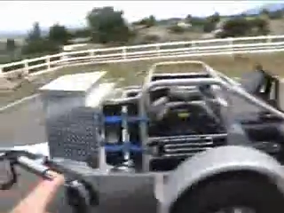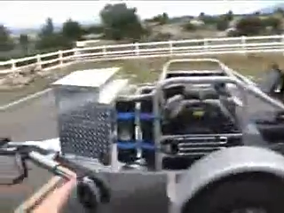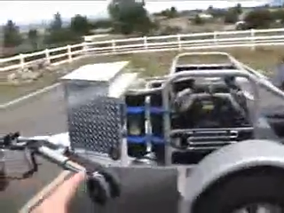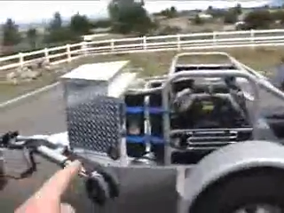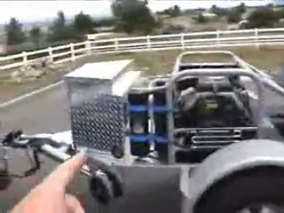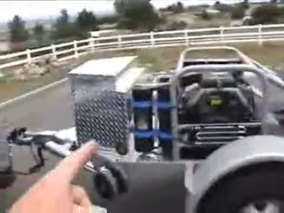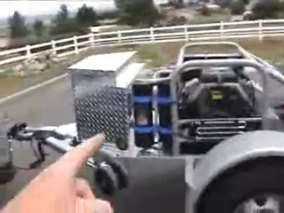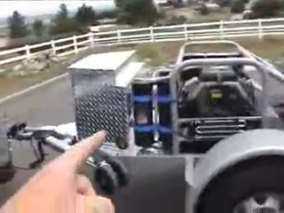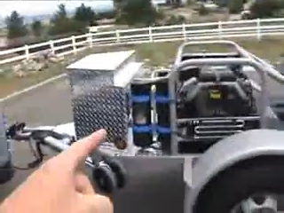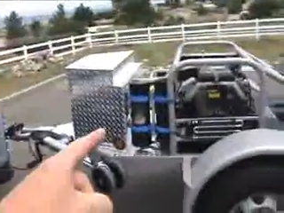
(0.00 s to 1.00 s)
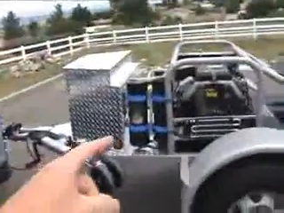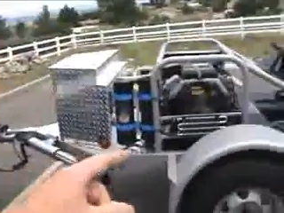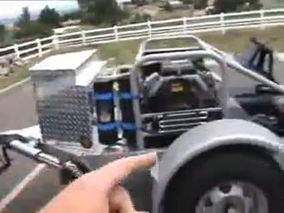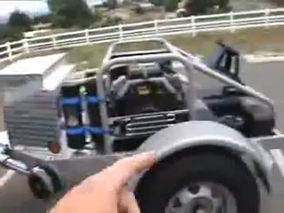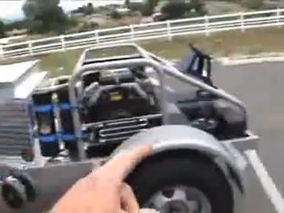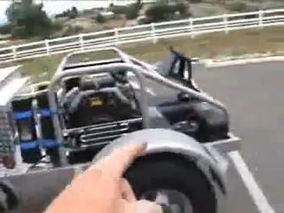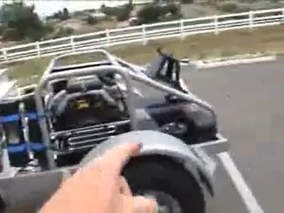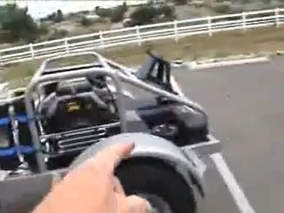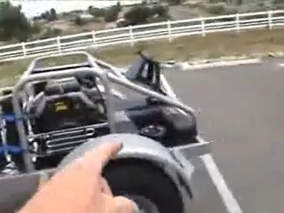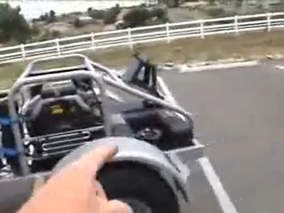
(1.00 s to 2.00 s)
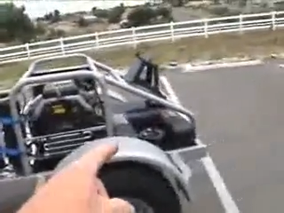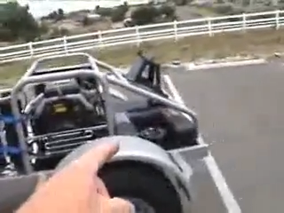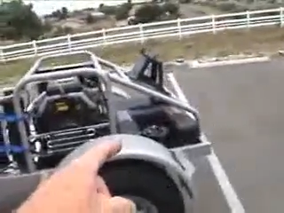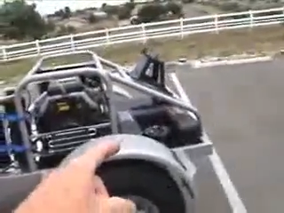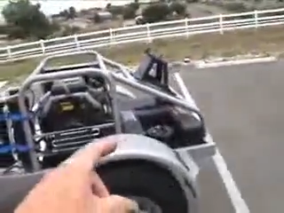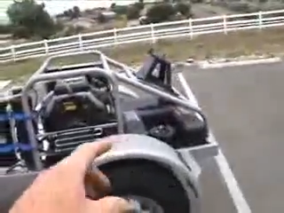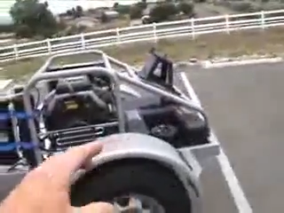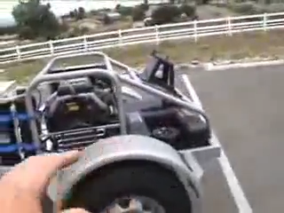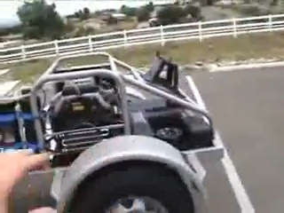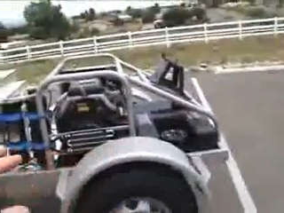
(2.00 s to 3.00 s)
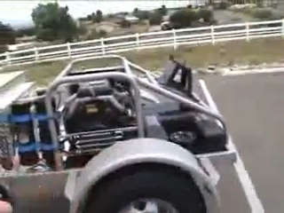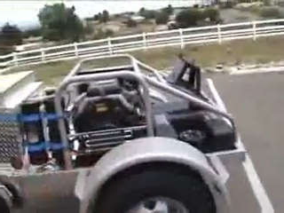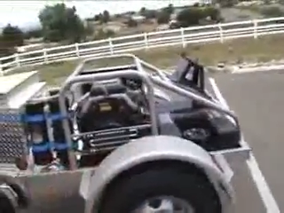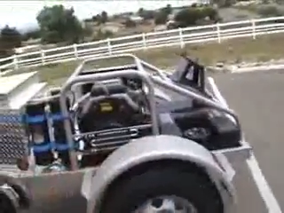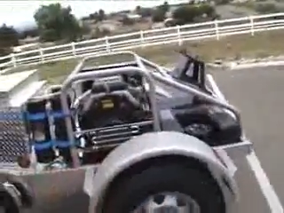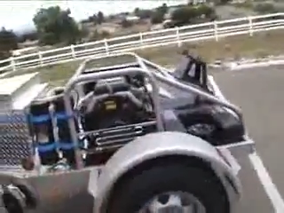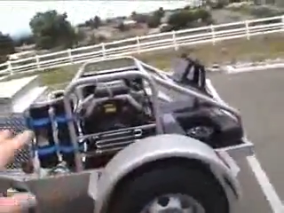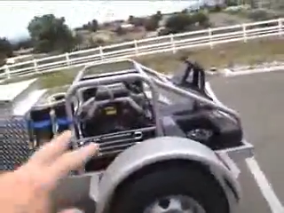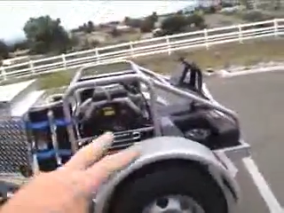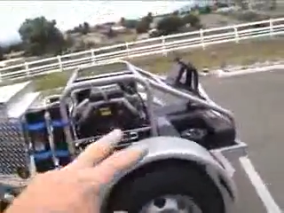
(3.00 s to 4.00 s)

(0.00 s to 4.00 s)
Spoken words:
(no speaker visible)